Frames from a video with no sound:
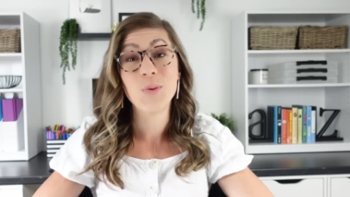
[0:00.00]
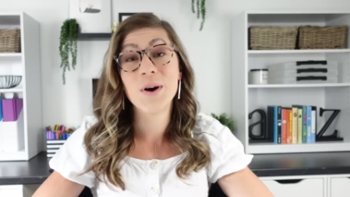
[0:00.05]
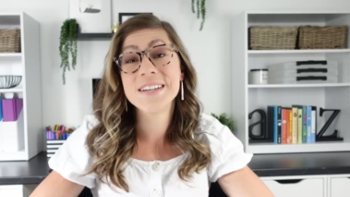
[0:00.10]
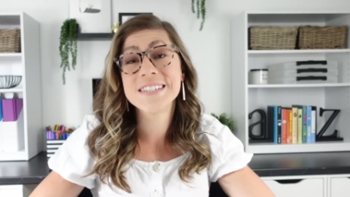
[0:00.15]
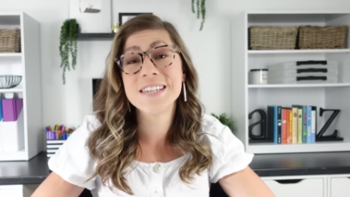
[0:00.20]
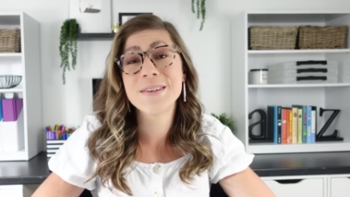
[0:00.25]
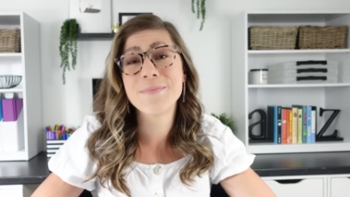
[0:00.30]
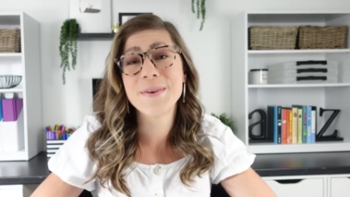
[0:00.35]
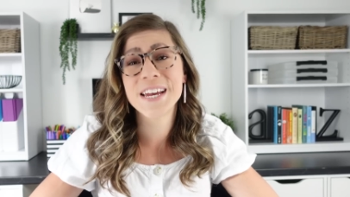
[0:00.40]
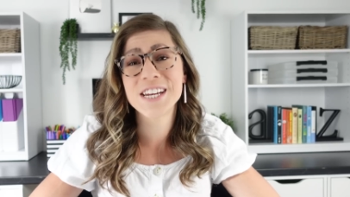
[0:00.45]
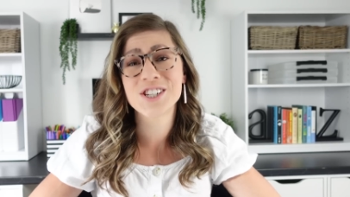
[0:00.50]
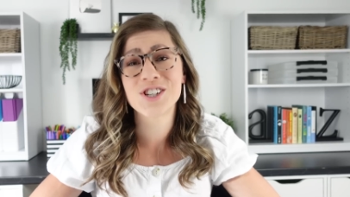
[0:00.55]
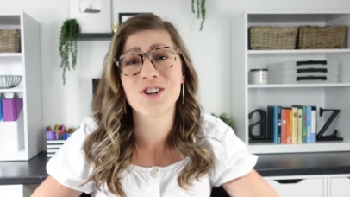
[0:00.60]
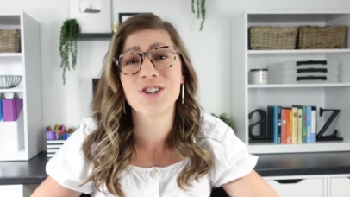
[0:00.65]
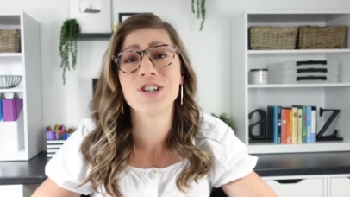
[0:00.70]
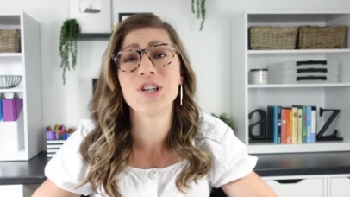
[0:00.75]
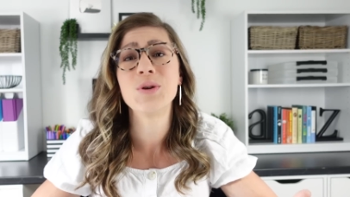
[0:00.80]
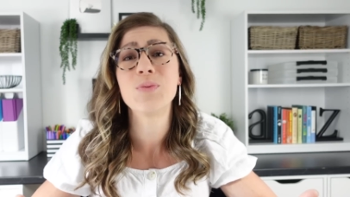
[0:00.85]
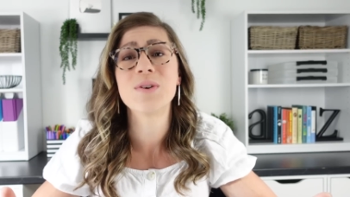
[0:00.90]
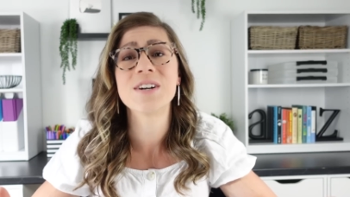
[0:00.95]
want to make
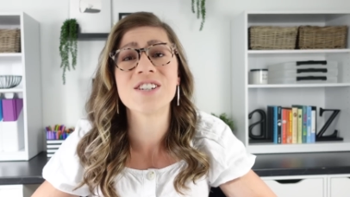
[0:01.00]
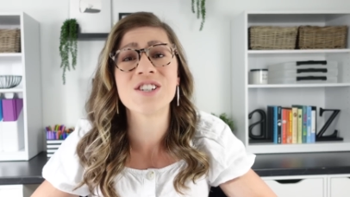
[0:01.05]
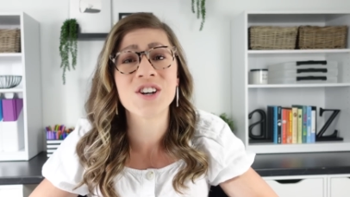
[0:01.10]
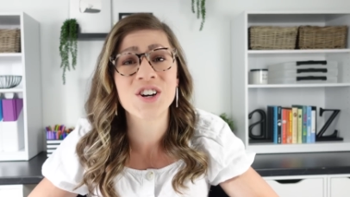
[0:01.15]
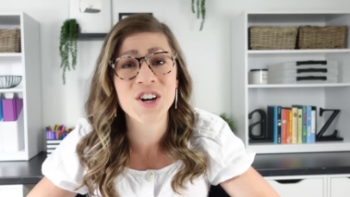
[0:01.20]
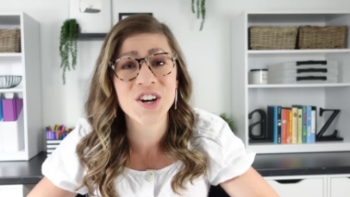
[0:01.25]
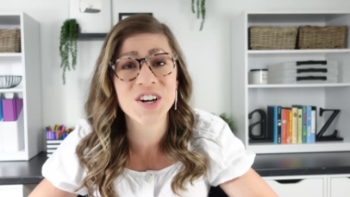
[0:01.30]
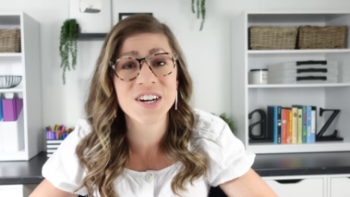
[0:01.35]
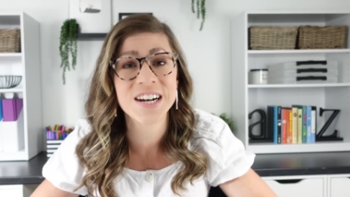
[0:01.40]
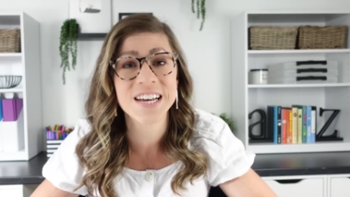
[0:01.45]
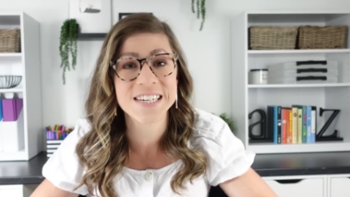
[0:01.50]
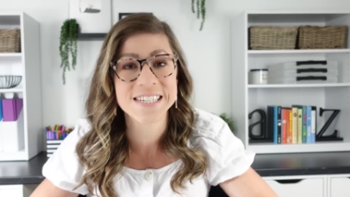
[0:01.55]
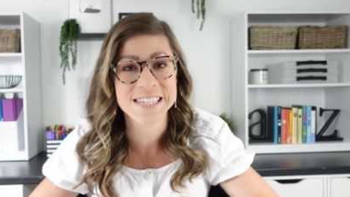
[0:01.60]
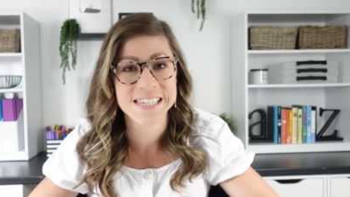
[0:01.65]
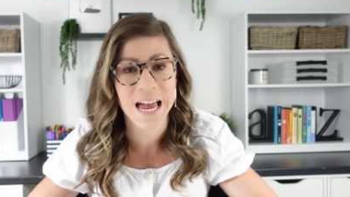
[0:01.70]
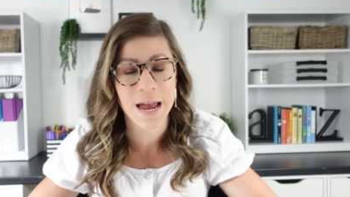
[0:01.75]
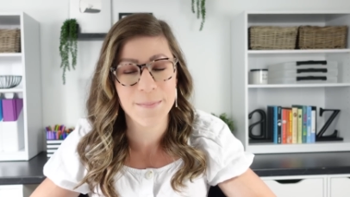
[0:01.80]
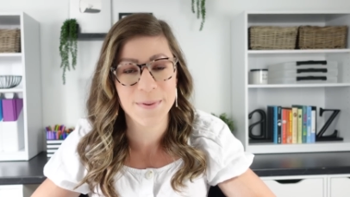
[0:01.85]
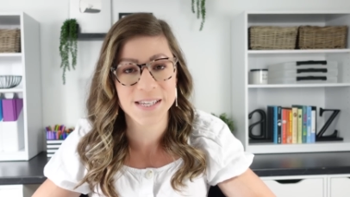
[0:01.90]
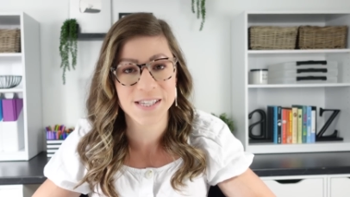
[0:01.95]
sure you return
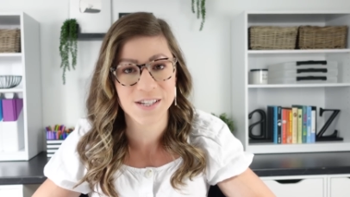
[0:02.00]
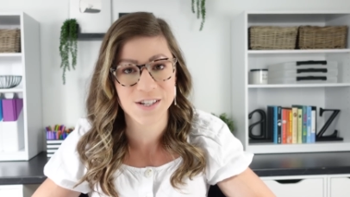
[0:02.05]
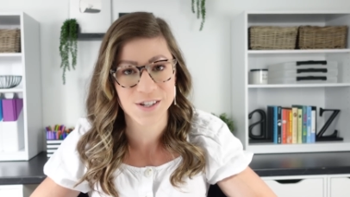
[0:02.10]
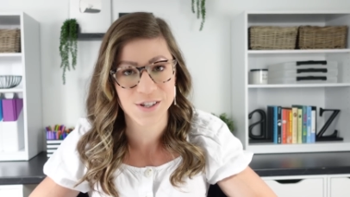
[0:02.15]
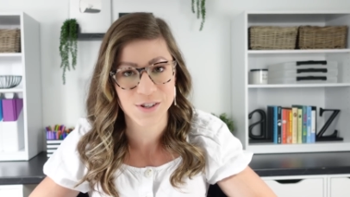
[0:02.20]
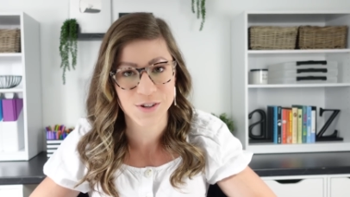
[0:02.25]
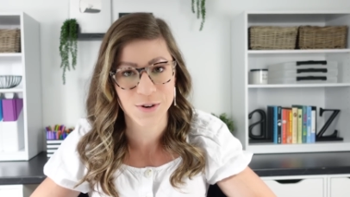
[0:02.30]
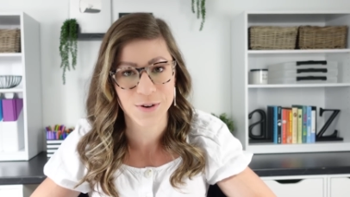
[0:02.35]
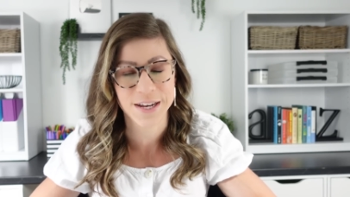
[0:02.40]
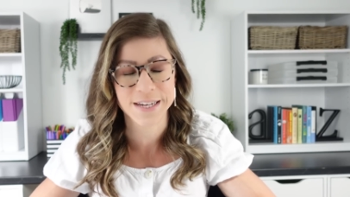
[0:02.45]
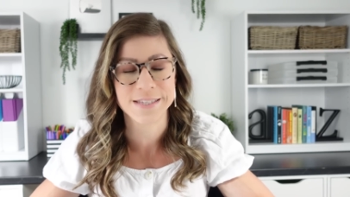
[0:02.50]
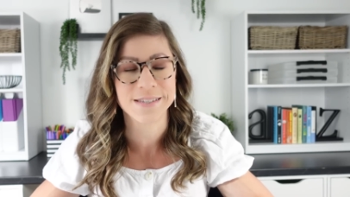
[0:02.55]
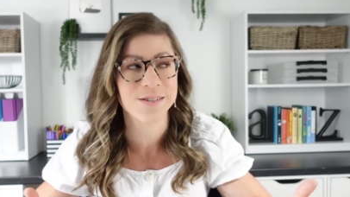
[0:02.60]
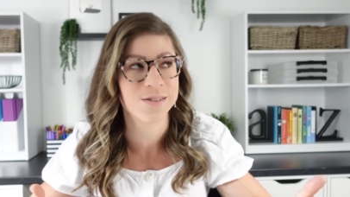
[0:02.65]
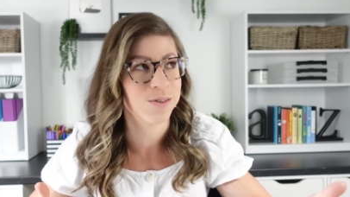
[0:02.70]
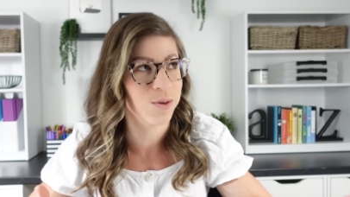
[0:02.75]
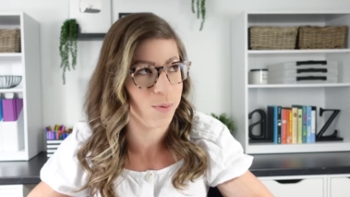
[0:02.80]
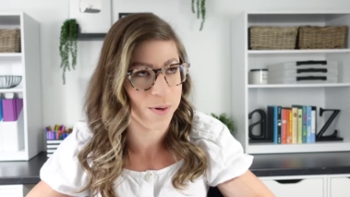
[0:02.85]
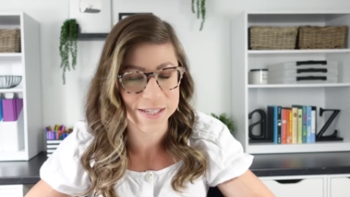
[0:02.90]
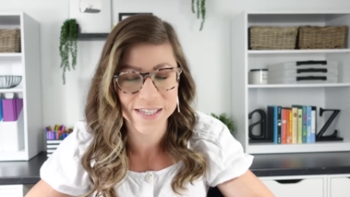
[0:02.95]
assignments to
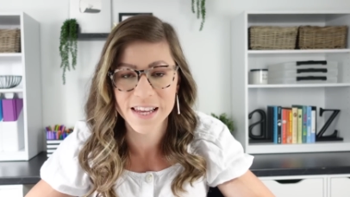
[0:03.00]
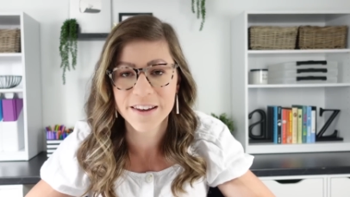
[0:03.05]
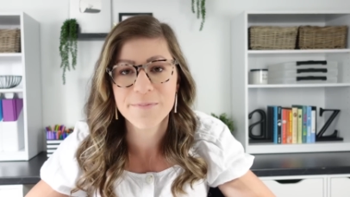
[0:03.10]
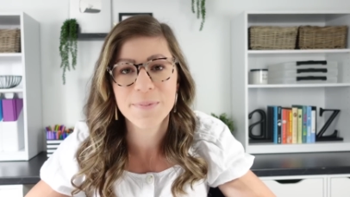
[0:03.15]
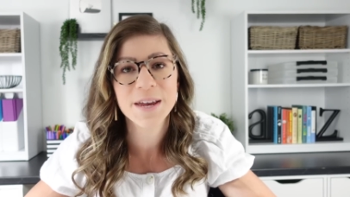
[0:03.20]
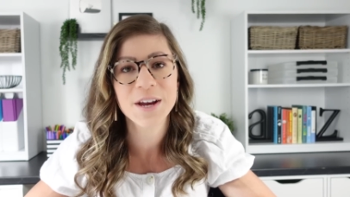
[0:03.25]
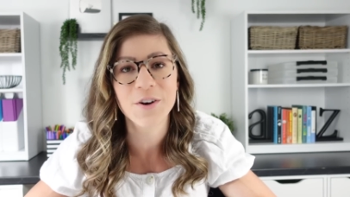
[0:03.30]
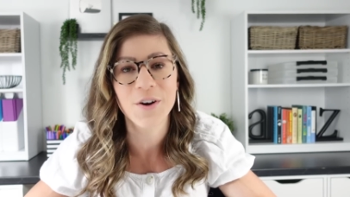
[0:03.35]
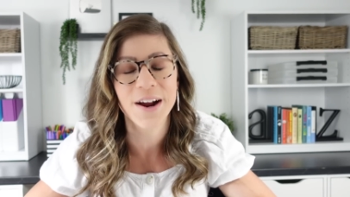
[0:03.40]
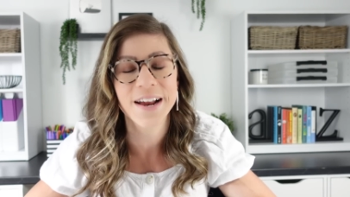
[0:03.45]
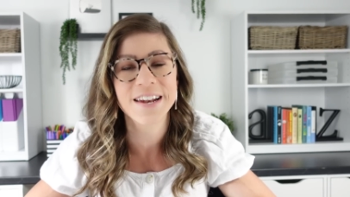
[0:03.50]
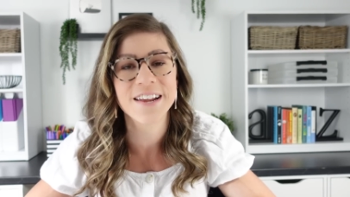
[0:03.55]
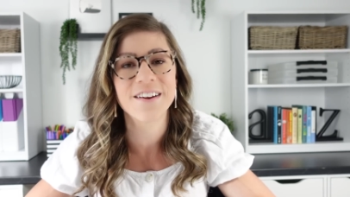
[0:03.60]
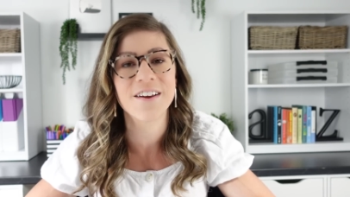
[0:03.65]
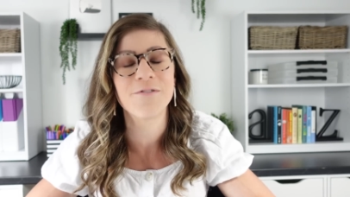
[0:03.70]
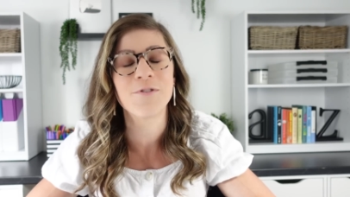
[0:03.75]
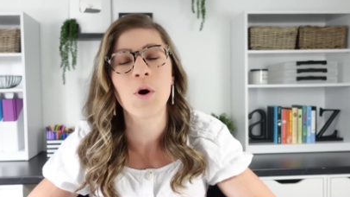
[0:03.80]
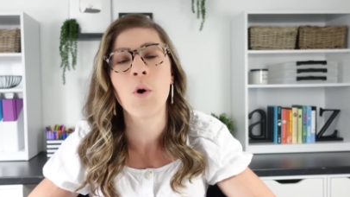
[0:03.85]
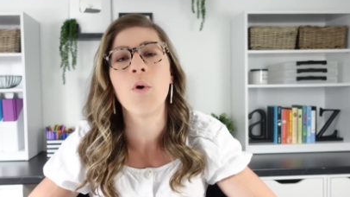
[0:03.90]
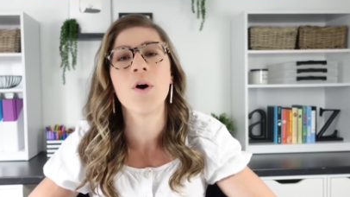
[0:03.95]
students, once they've been graded,
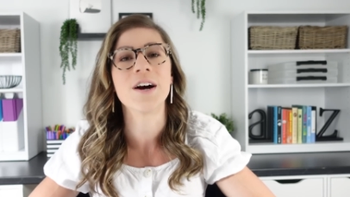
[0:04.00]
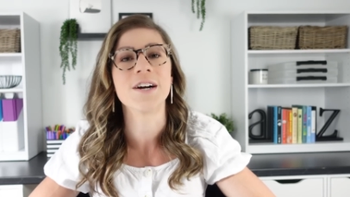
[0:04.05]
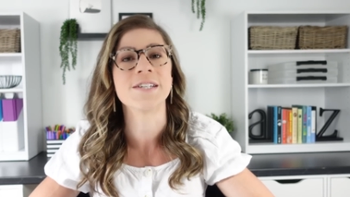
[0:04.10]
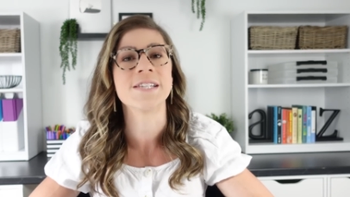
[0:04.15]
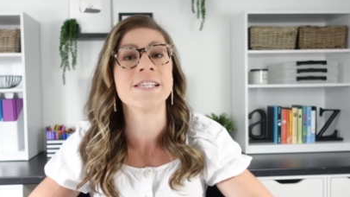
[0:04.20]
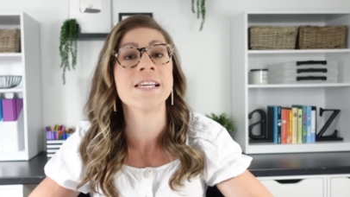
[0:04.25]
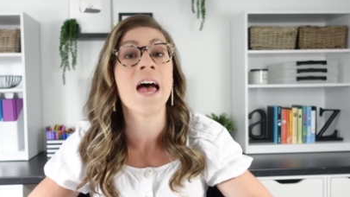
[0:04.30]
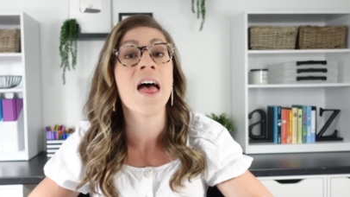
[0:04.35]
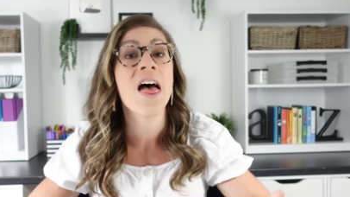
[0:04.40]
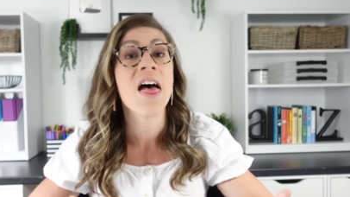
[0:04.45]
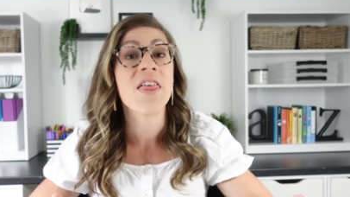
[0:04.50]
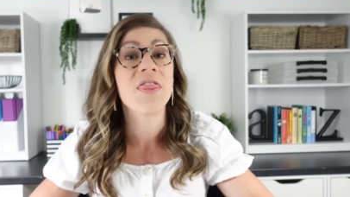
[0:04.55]
of course.